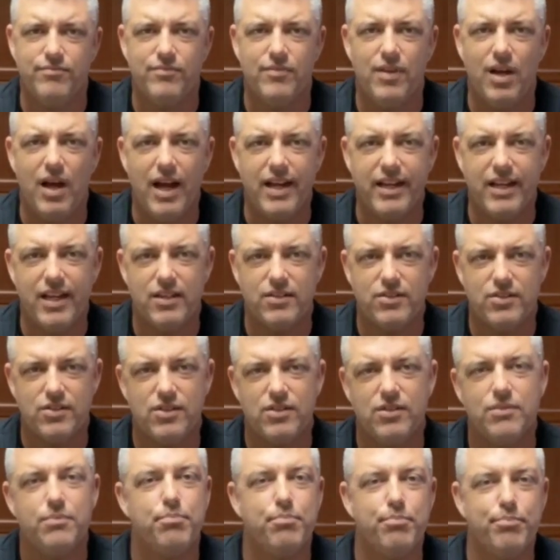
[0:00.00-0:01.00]
I guess,
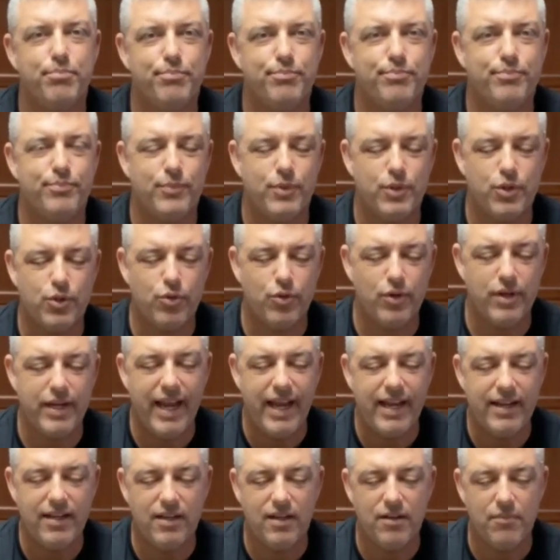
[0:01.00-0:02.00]

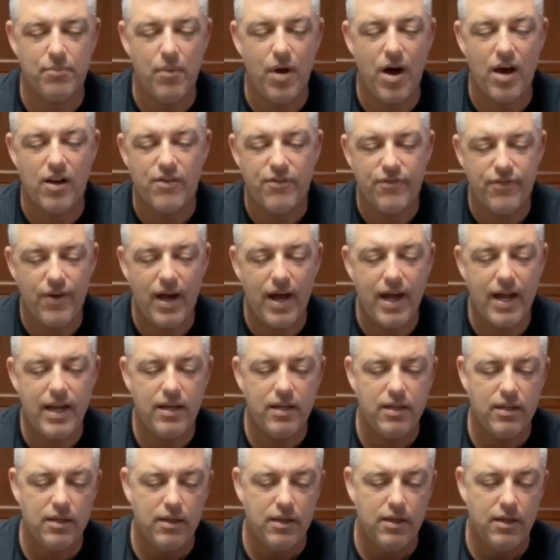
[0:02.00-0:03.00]
created and
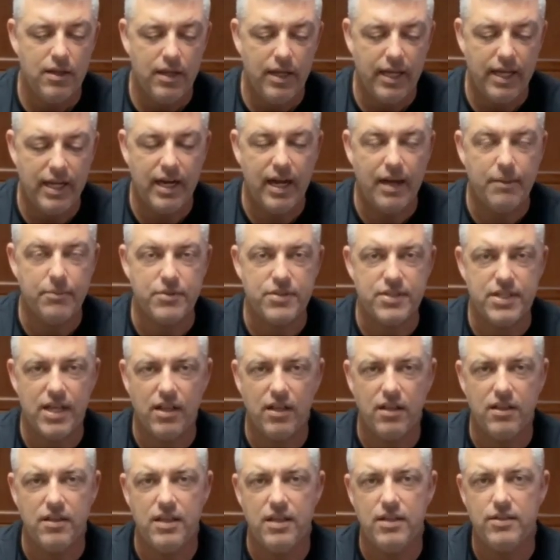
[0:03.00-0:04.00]
modified, and I'm
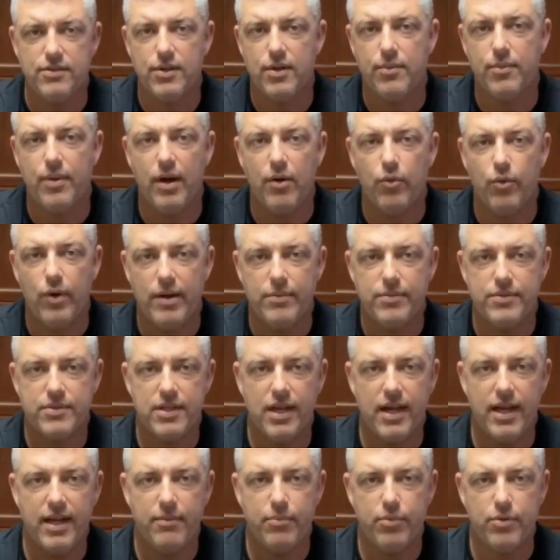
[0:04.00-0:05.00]
selling these on my
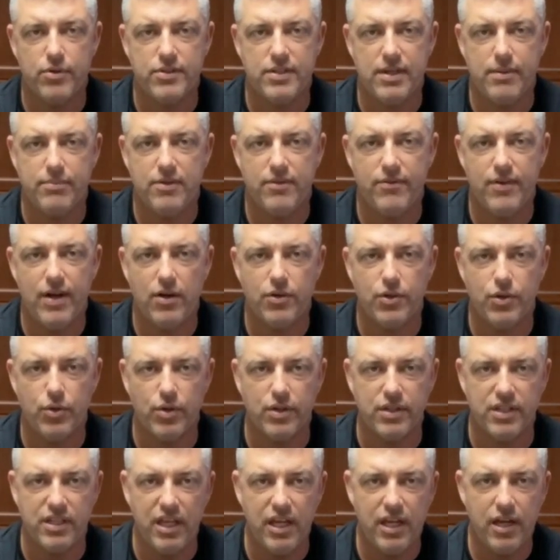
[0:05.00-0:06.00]
website, Perceptive Outdoor
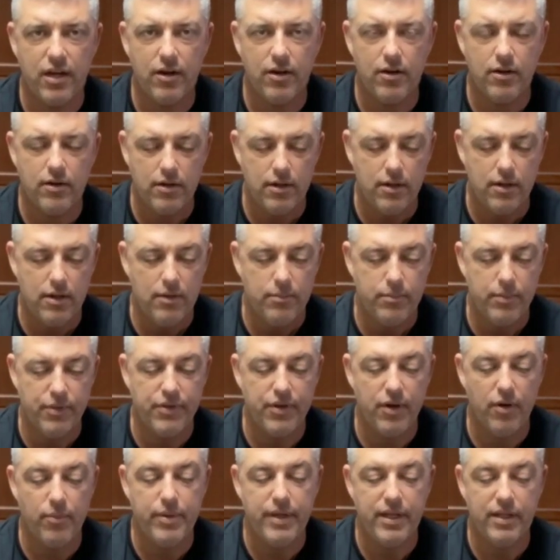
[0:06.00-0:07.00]
Gear, but
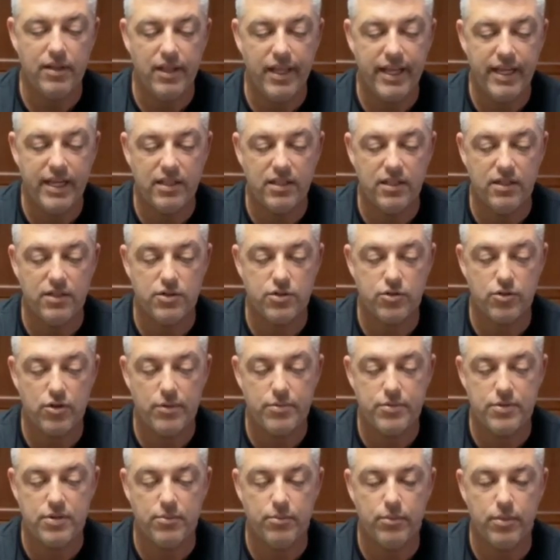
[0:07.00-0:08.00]
there'll be a link in the
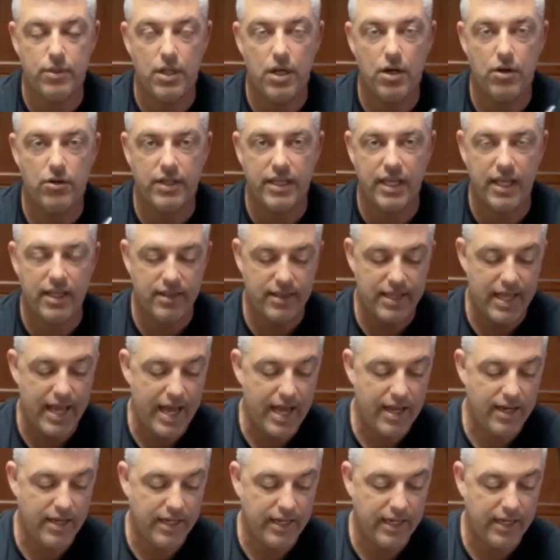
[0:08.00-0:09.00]
description below to get
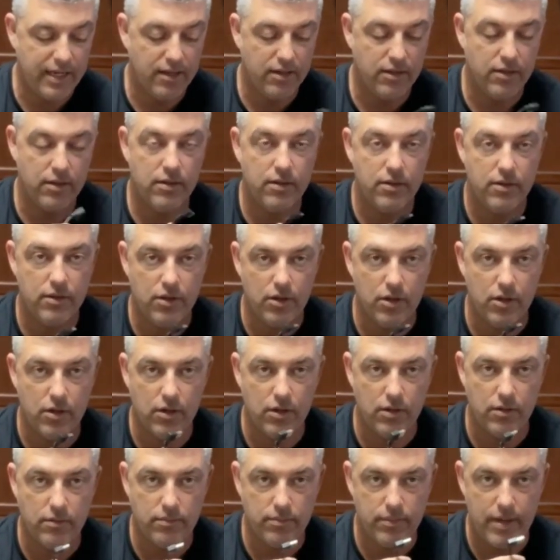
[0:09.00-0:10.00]
that and
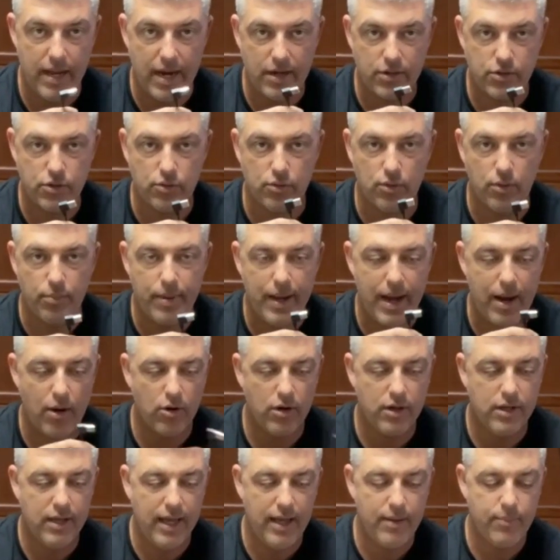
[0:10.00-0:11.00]
the actual power
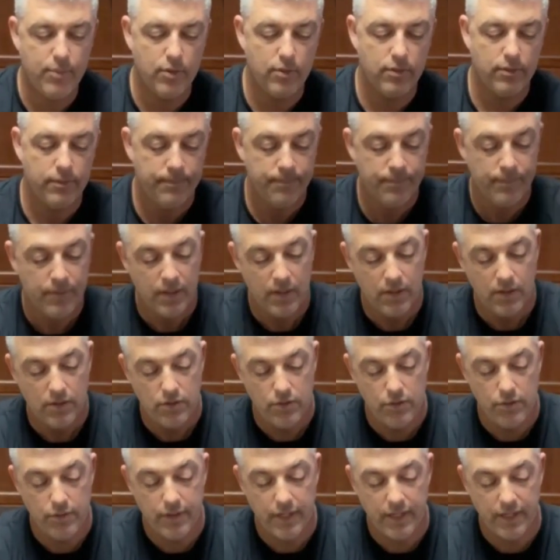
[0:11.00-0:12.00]
cable.
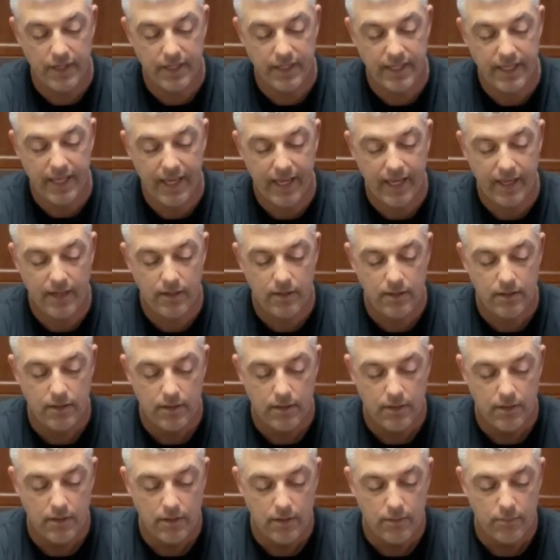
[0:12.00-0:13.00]
You can again
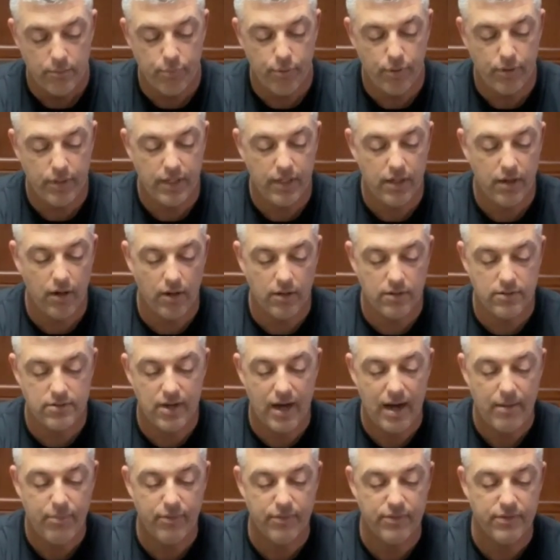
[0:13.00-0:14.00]
put it on
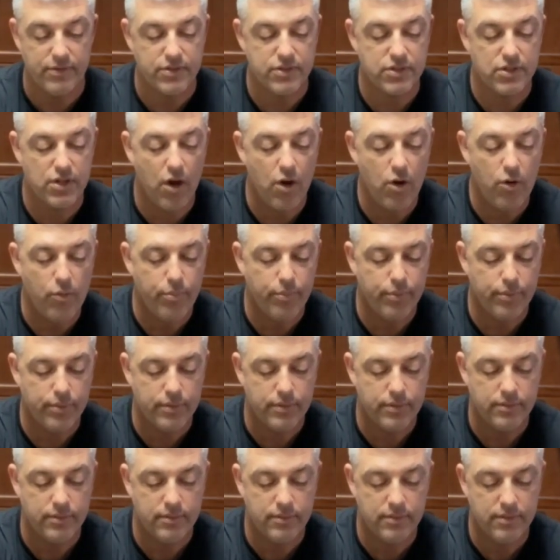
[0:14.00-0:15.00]
top of the scope.
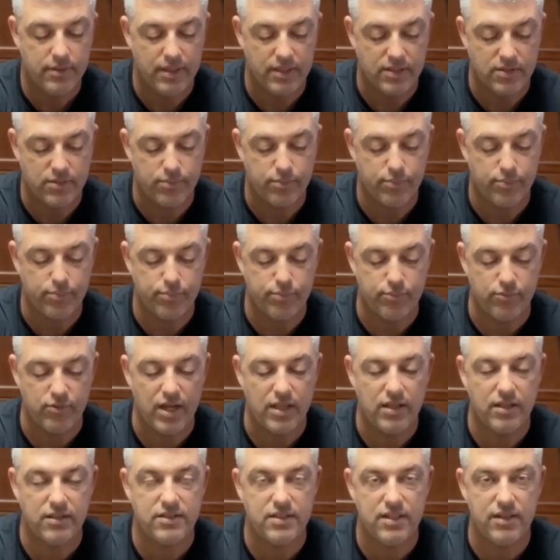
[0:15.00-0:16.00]
It's
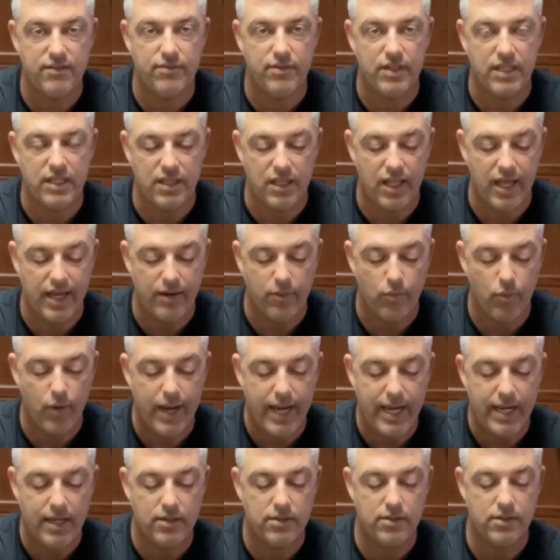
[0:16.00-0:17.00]
relatively
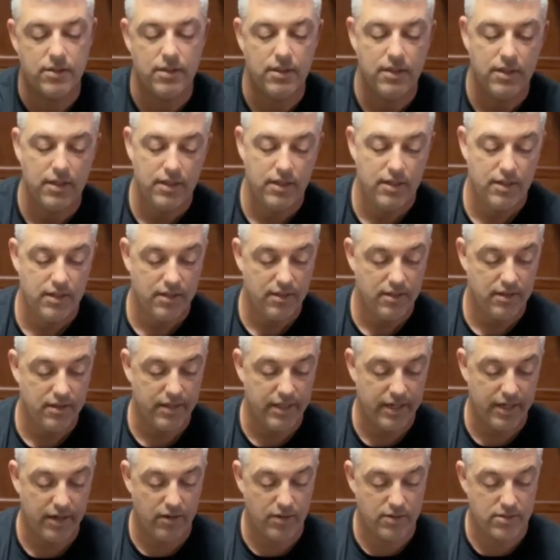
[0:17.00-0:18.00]
lightweight.
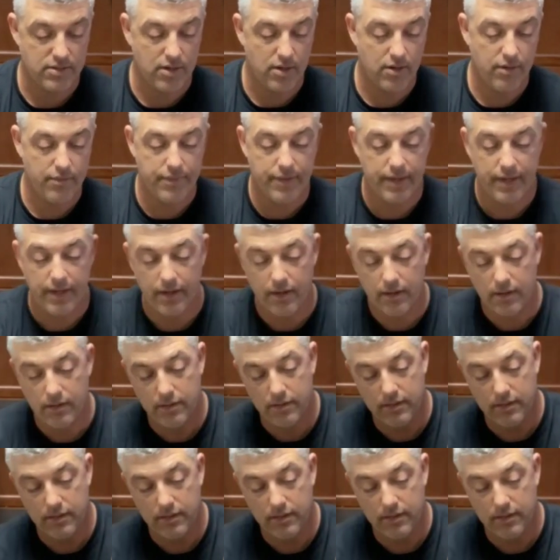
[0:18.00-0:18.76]
There, it's on there.